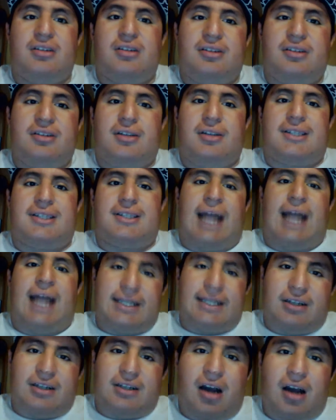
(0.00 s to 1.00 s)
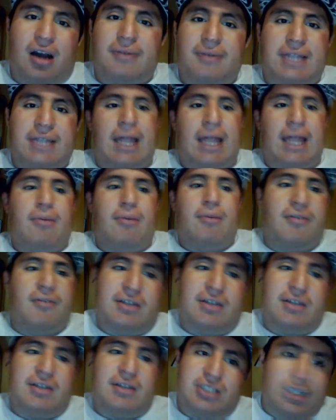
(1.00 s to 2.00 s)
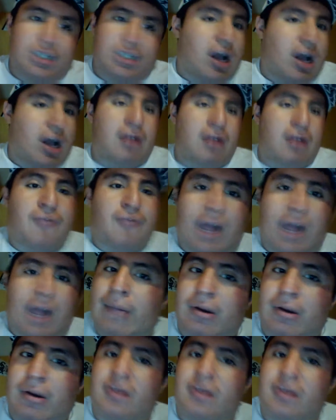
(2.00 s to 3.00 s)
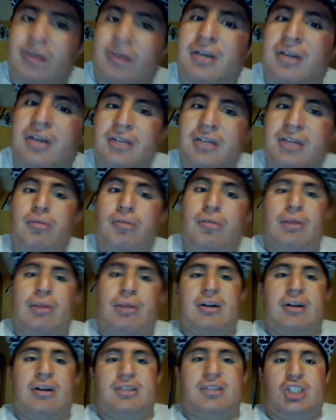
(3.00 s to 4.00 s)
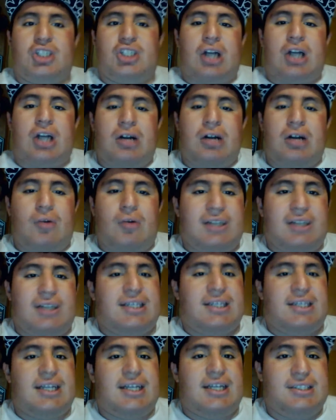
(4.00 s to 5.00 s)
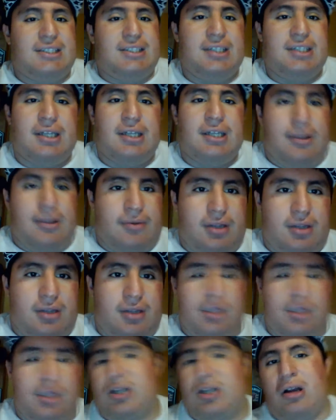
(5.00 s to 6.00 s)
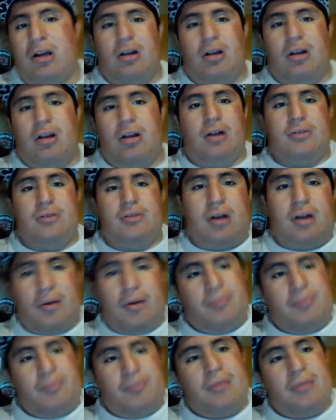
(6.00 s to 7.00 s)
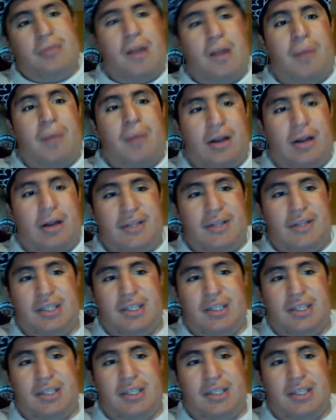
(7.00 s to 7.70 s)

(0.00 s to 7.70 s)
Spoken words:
the Sox and Cubs cannot move on to Chicago forever because the Chicago White Sox and Chicago Cubs are their product.